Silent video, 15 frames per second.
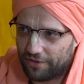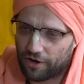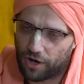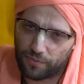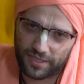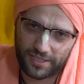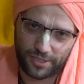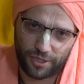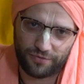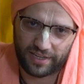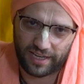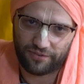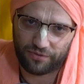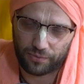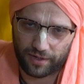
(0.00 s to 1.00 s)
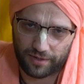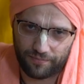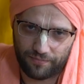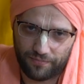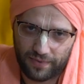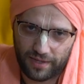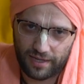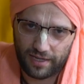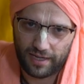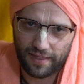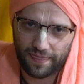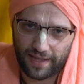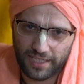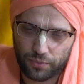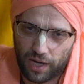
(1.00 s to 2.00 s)
they're always serving everyone.
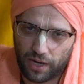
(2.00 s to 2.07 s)
That's